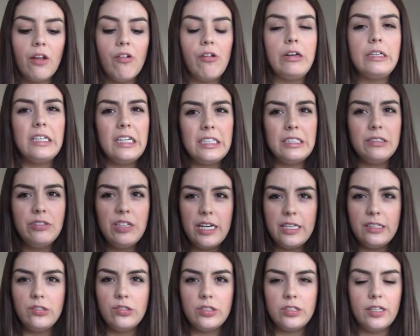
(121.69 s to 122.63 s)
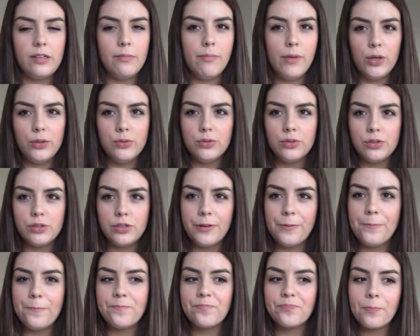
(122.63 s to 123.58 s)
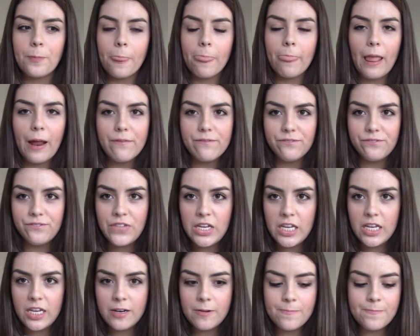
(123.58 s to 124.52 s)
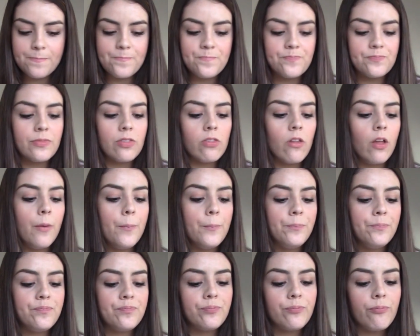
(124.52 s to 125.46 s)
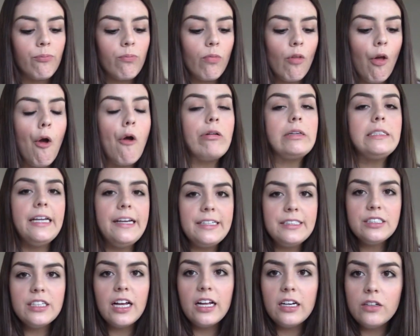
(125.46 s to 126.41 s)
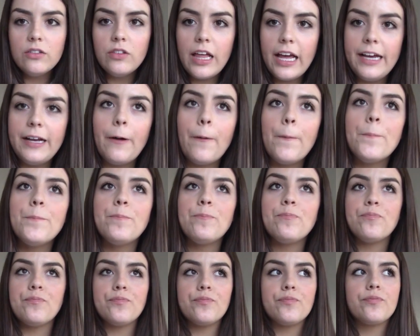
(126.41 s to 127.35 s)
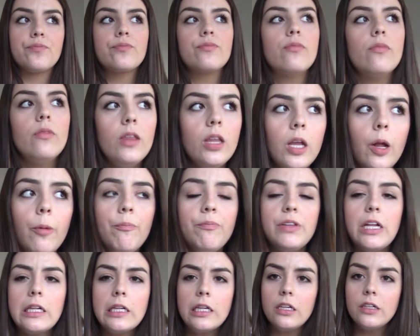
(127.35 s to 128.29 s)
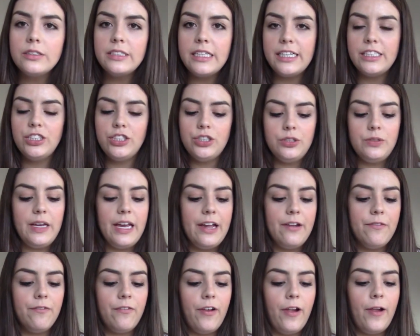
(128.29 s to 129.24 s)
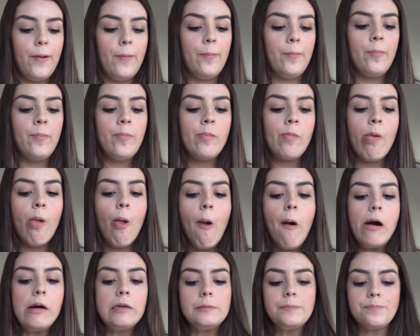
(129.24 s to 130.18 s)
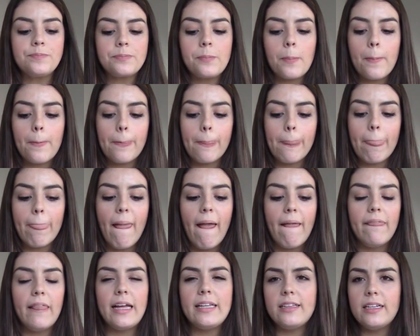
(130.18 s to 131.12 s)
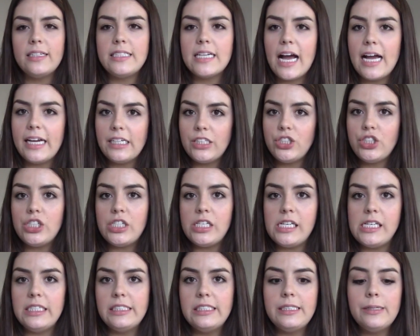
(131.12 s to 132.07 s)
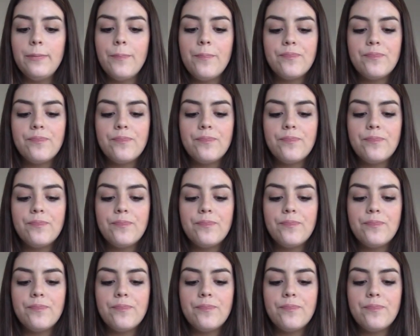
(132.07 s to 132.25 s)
It kind of tastes the most vegan. It tastes kind of like the little taste you get from like the Daiya cheese.